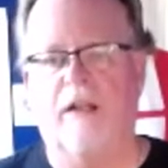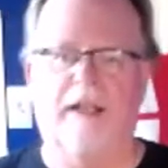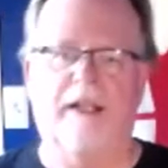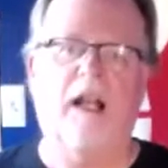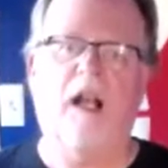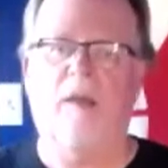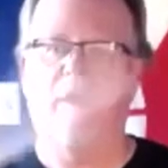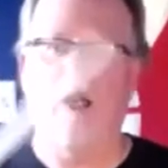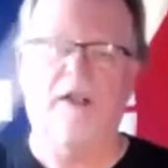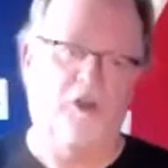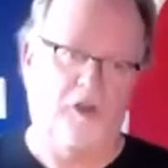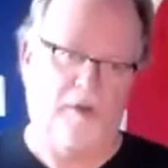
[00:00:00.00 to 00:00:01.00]
and then that
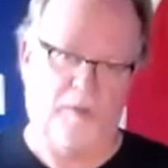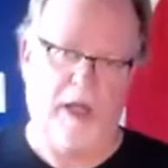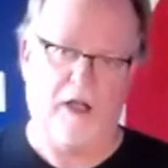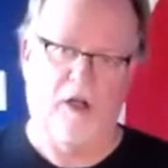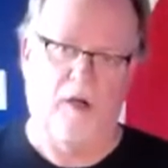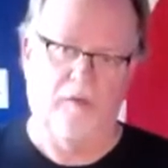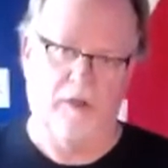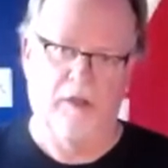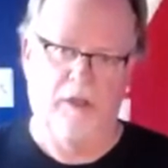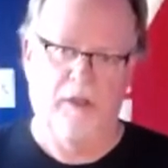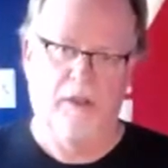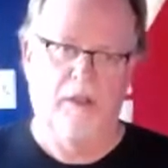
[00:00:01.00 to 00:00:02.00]
automatically shifts back over